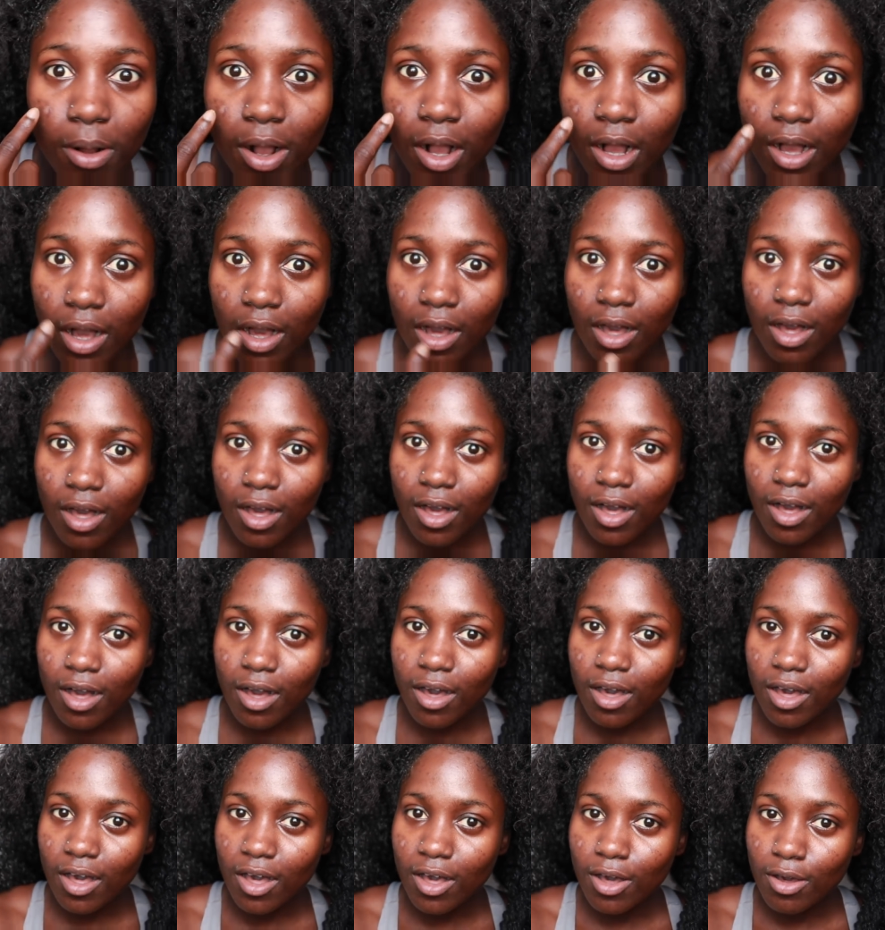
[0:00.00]

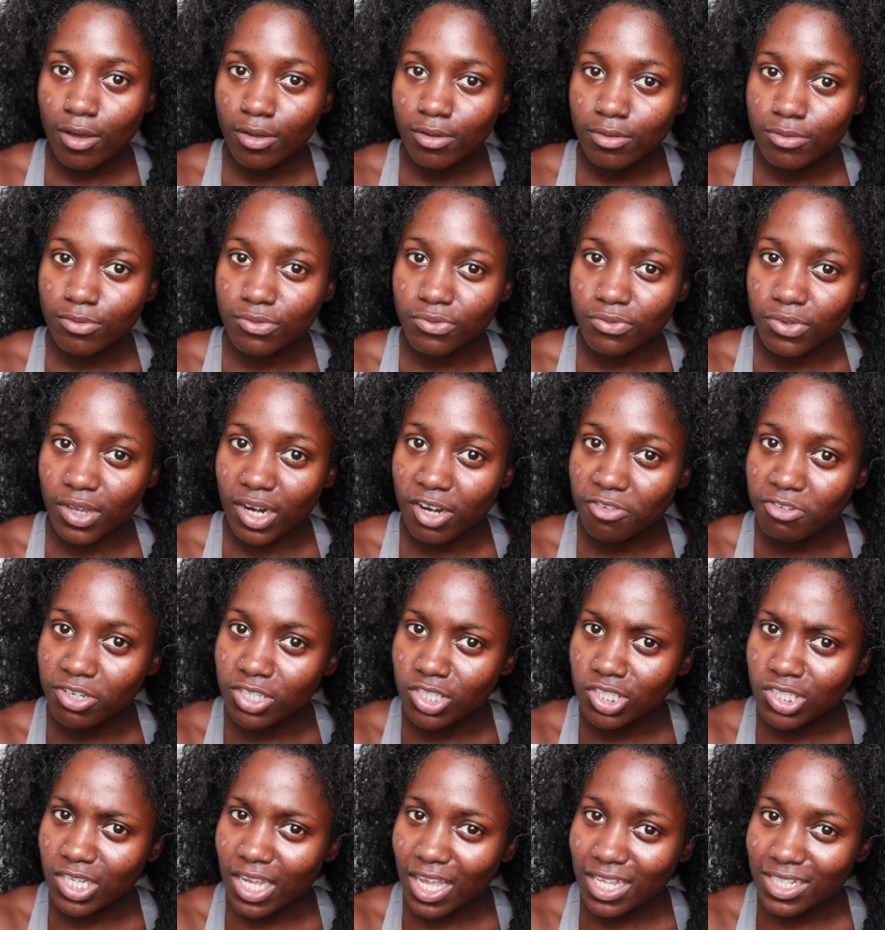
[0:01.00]
wow
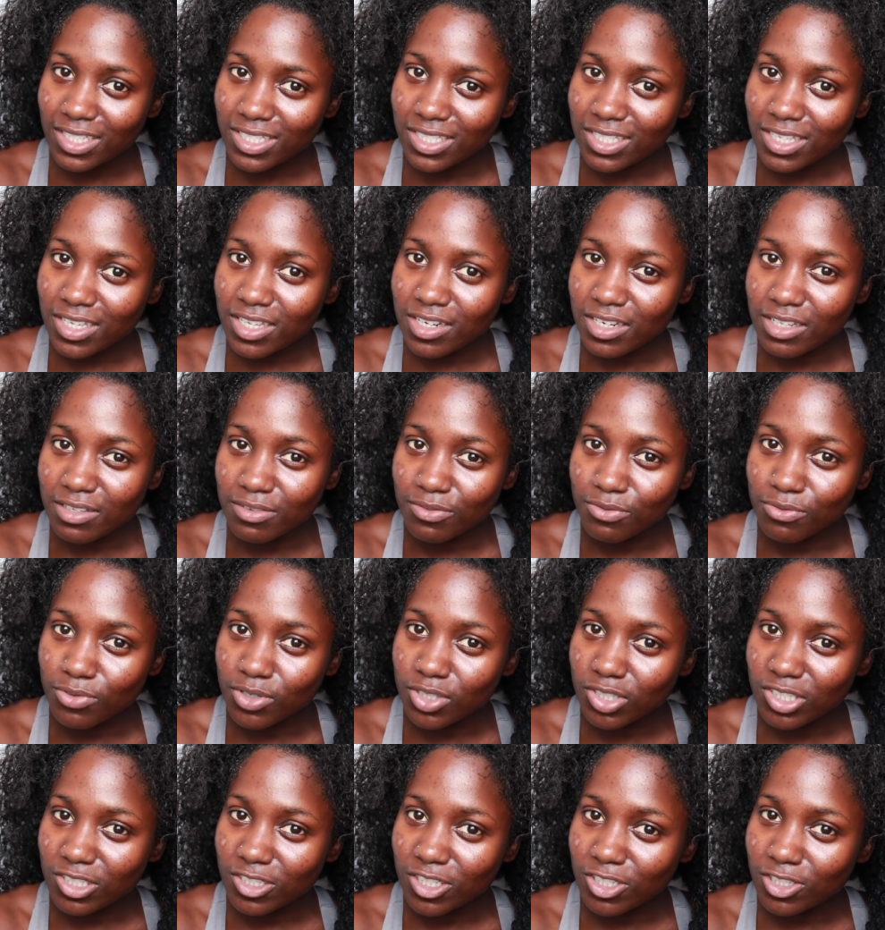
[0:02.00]
very chatty
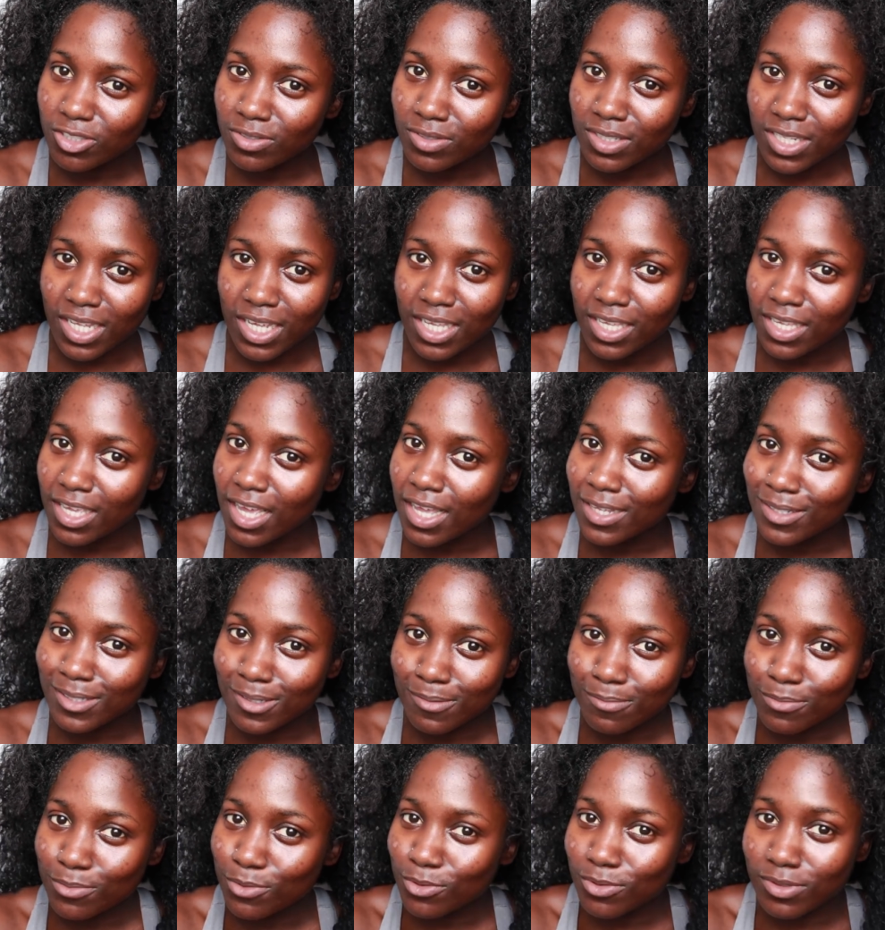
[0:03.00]
individual today
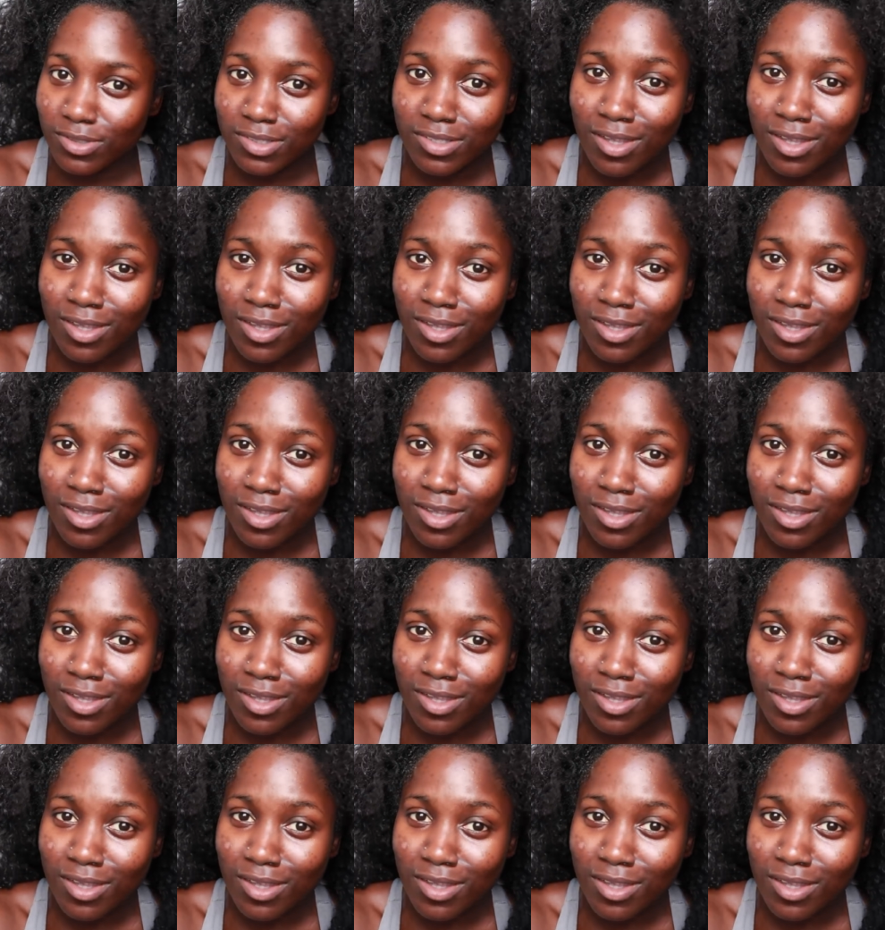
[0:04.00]
yes we